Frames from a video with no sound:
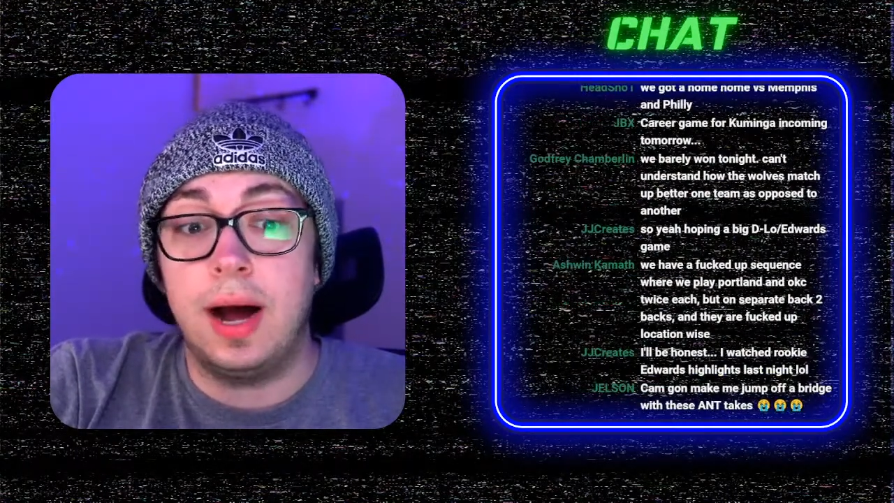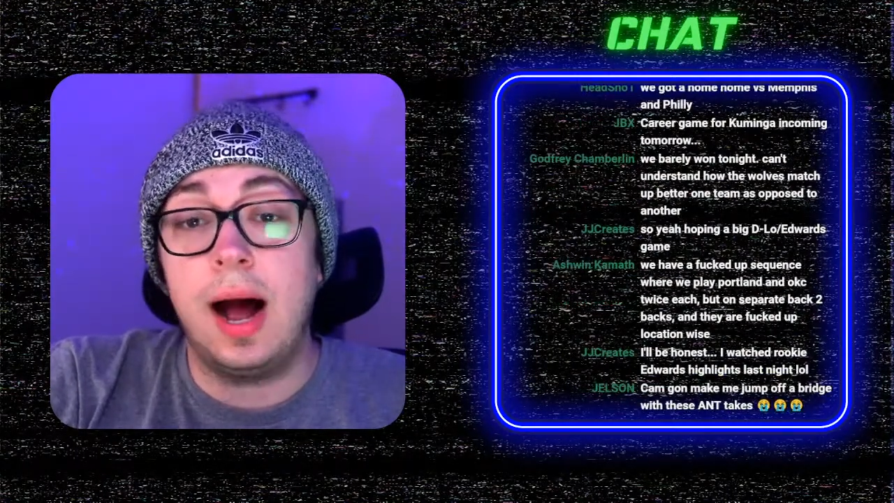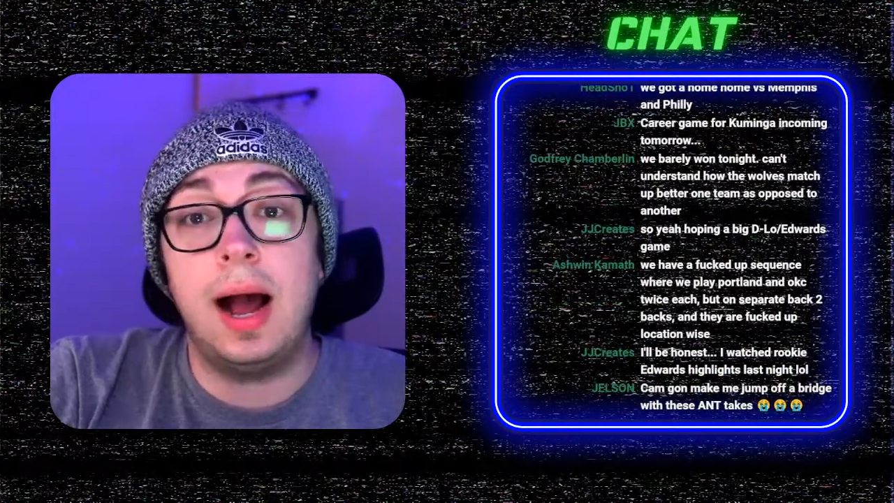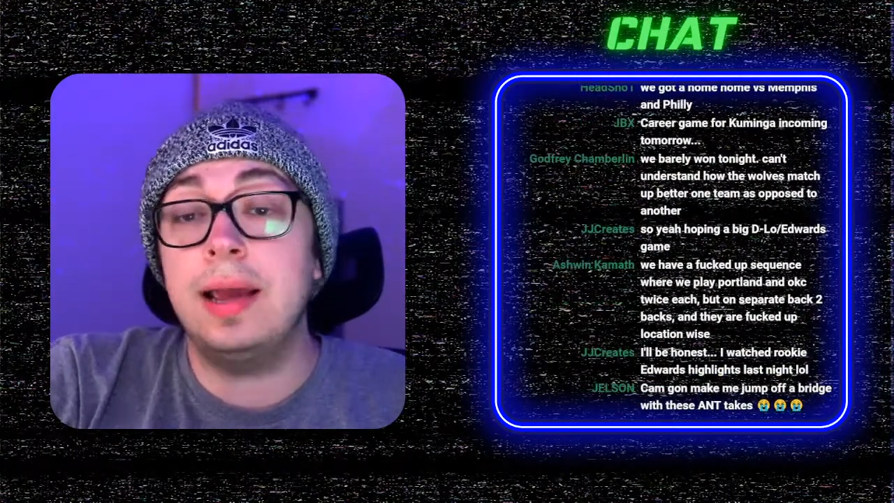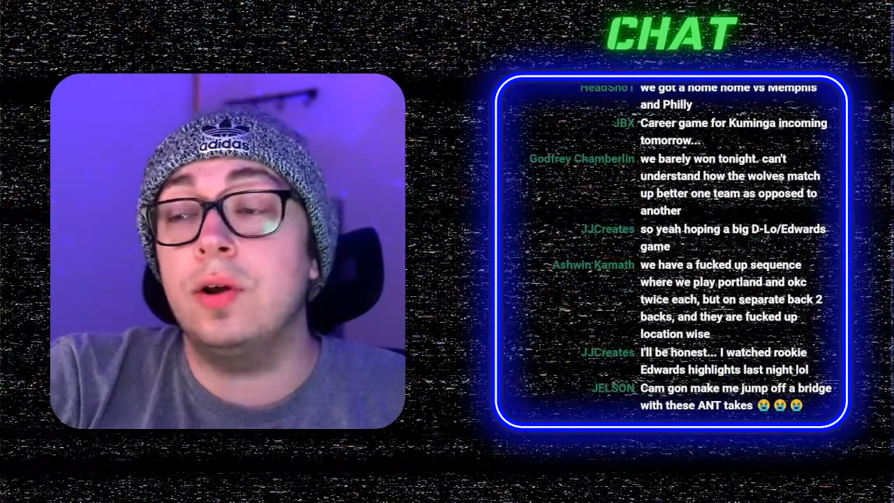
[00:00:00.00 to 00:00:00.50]

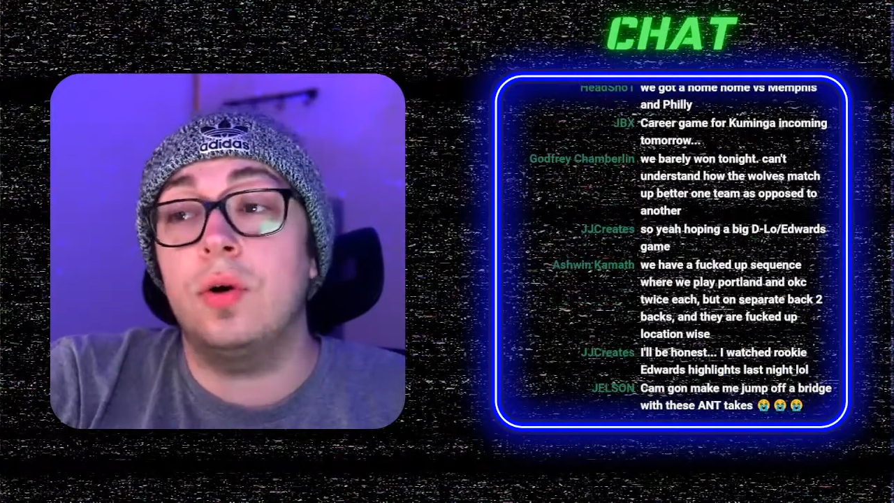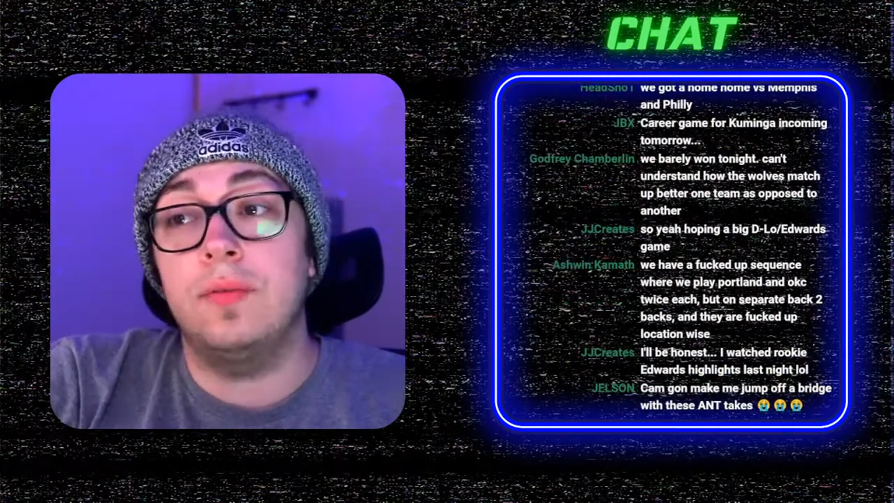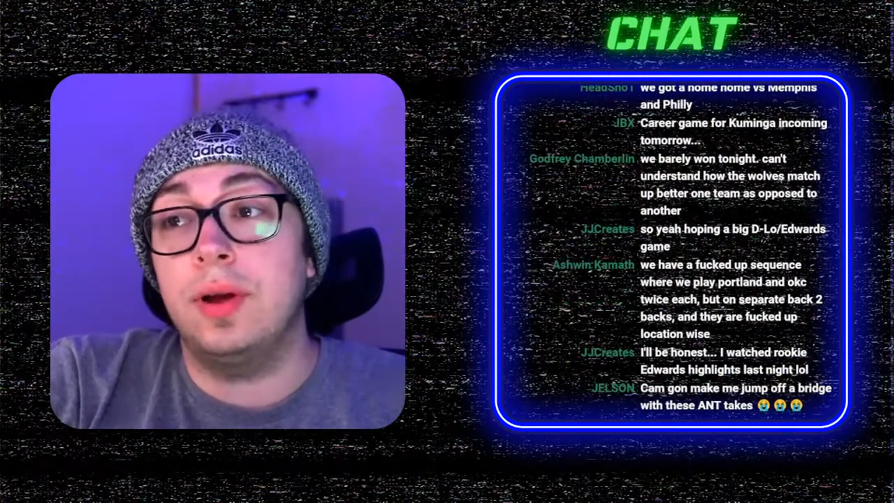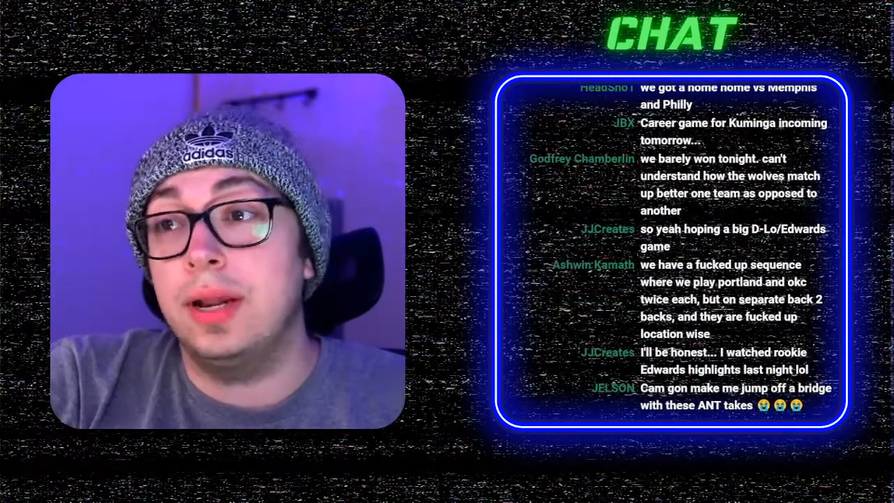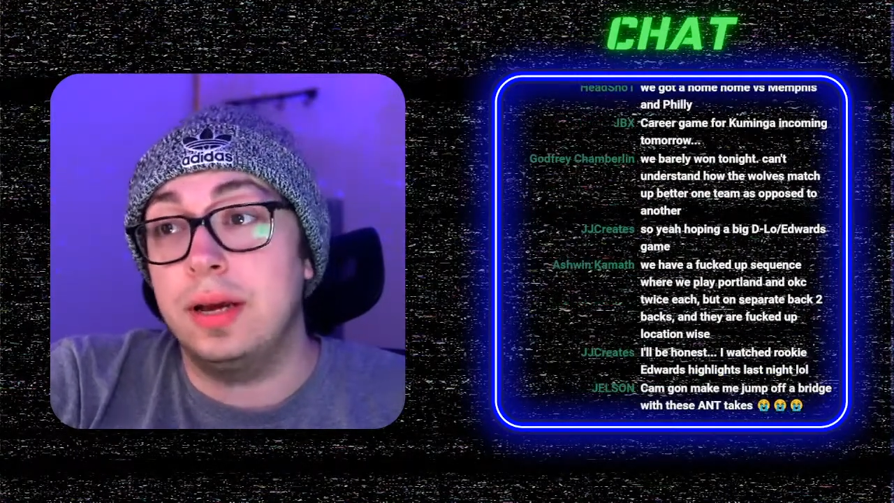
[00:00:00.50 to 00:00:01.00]
I don't have
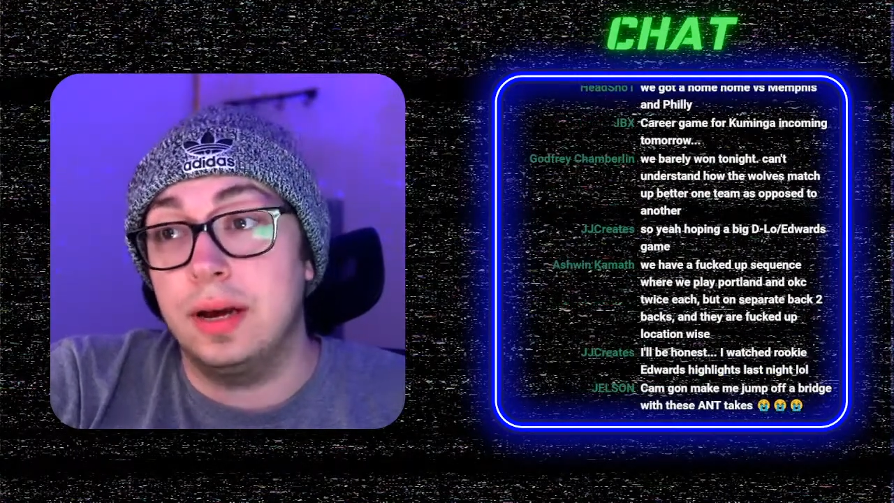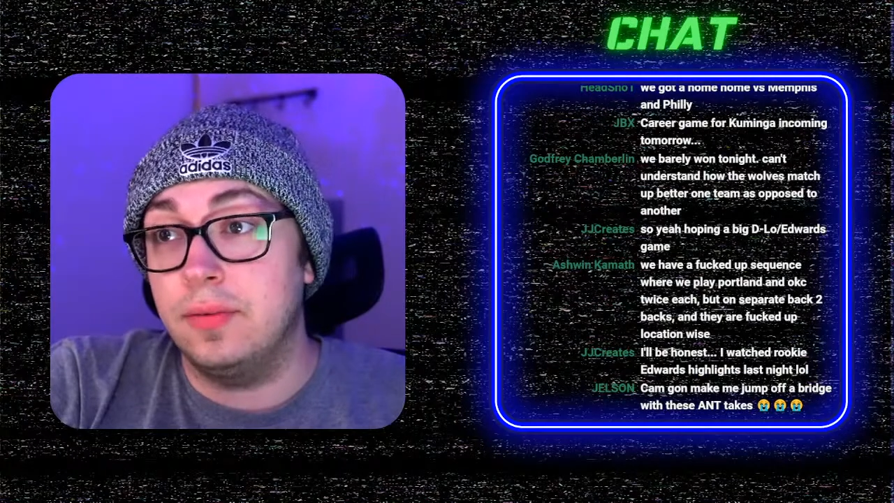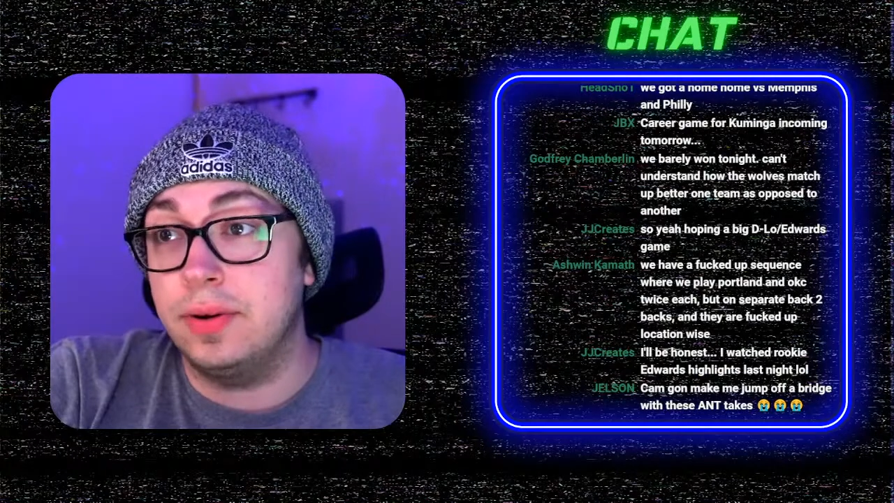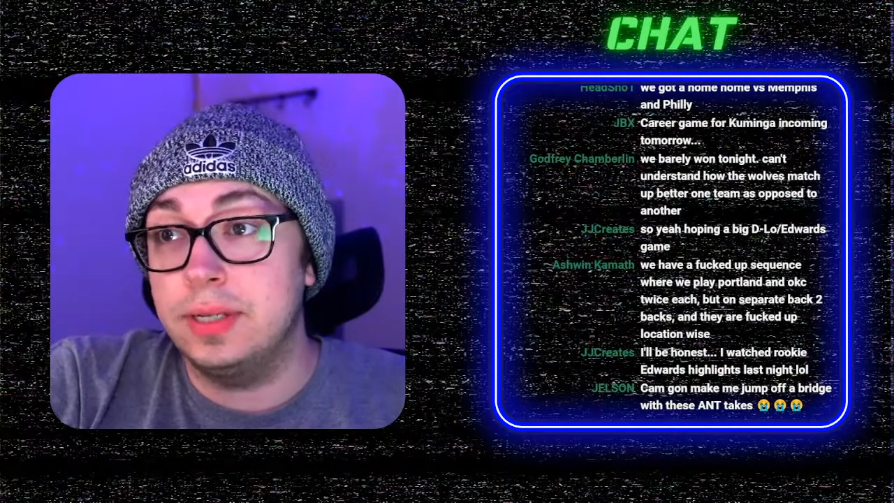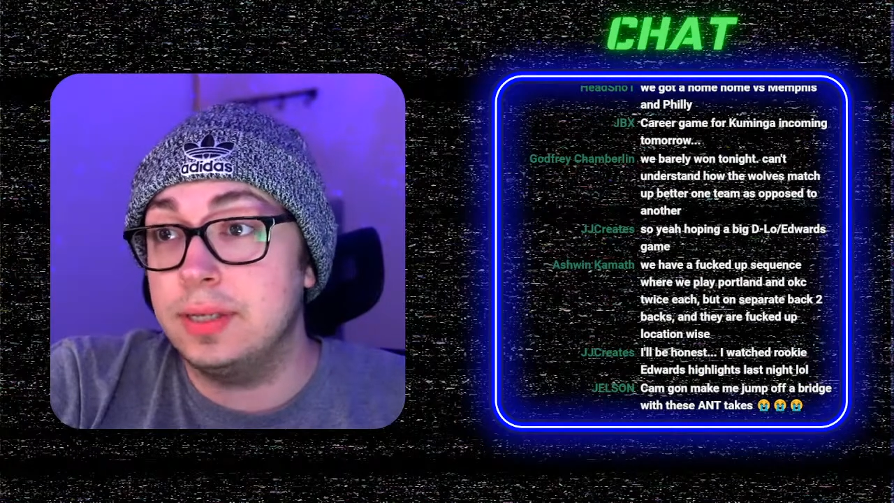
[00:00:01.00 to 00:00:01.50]
any confidence